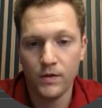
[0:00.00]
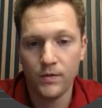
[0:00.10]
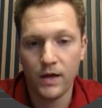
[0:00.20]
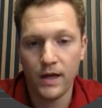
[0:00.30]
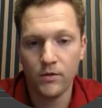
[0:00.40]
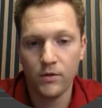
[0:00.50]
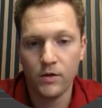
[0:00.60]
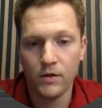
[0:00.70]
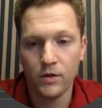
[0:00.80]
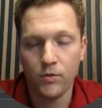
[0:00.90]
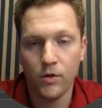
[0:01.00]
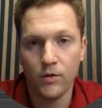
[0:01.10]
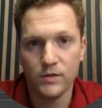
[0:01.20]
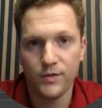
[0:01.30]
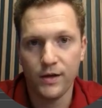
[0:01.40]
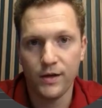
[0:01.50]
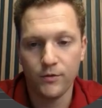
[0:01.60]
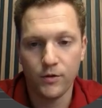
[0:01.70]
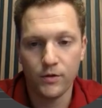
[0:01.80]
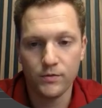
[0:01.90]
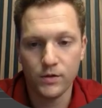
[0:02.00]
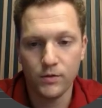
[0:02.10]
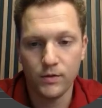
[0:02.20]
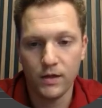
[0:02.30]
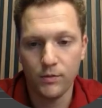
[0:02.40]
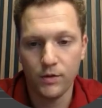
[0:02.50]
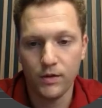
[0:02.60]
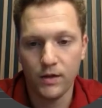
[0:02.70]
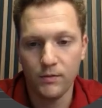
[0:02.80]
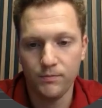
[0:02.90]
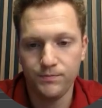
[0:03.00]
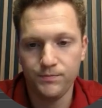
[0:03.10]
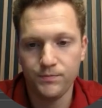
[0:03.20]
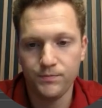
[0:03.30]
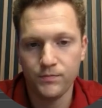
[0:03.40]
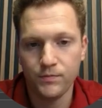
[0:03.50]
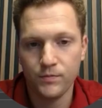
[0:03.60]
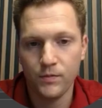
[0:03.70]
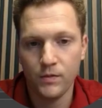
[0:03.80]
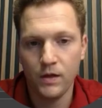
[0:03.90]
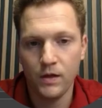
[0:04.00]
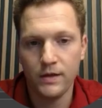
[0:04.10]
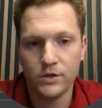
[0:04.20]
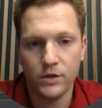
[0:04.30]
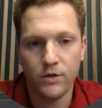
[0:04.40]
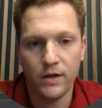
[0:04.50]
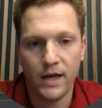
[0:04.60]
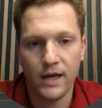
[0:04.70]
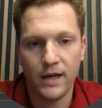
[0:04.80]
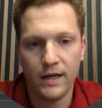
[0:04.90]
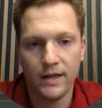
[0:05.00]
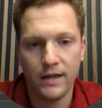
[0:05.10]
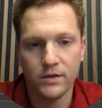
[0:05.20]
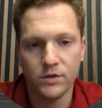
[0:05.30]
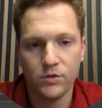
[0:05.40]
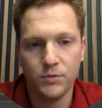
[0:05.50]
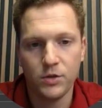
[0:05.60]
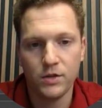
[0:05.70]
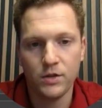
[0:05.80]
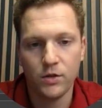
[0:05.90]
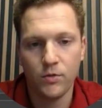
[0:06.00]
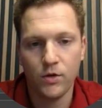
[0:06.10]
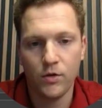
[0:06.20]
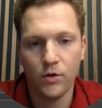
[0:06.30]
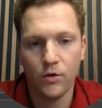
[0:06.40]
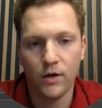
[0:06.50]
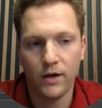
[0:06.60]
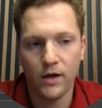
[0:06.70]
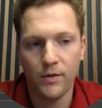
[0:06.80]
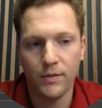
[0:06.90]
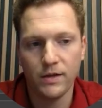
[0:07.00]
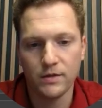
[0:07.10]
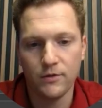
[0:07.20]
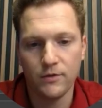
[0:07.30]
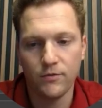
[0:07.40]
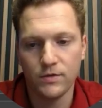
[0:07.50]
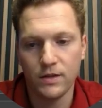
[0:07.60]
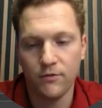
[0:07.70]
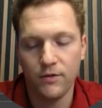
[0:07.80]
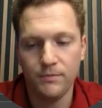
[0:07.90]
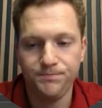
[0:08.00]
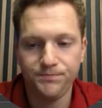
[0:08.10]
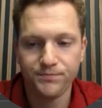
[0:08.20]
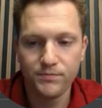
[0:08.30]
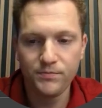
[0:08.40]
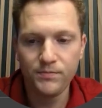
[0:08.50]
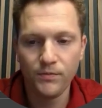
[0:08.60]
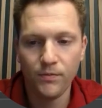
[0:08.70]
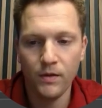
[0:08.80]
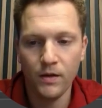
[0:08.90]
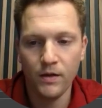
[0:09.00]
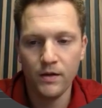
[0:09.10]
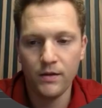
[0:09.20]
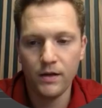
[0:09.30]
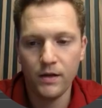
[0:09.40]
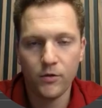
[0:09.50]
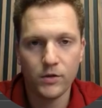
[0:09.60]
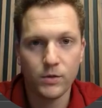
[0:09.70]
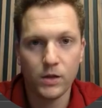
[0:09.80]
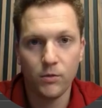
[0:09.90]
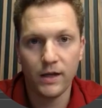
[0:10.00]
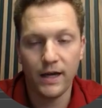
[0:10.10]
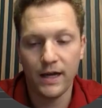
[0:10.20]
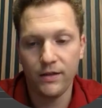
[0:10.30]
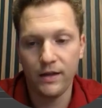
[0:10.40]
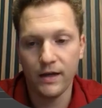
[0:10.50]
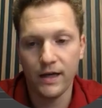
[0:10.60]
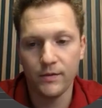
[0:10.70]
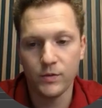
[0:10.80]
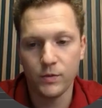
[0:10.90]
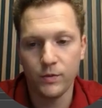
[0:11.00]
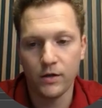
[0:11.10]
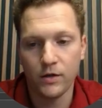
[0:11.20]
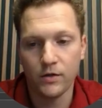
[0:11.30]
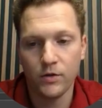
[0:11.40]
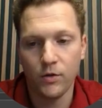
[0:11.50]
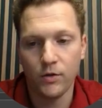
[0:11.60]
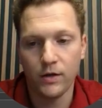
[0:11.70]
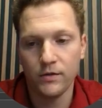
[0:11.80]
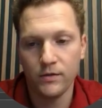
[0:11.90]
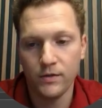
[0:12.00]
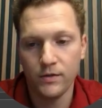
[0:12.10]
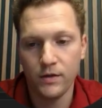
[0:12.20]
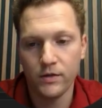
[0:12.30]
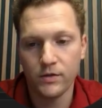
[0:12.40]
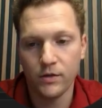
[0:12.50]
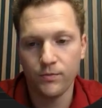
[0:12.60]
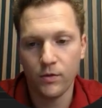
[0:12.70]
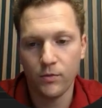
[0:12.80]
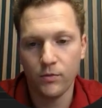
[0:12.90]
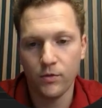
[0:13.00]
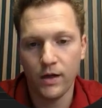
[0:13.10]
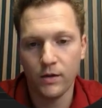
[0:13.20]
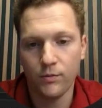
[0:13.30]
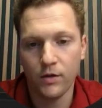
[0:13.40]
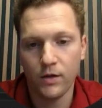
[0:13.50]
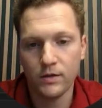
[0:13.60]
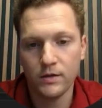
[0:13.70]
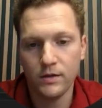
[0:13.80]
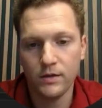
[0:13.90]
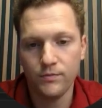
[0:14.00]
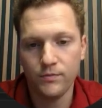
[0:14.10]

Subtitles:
and how long the quote is valid for. So we can input that. Additionally, you can add any description to the quote or any comments as you see fit. Then, of course, we're going to want to add the items we are quoting. So we'll add the products here.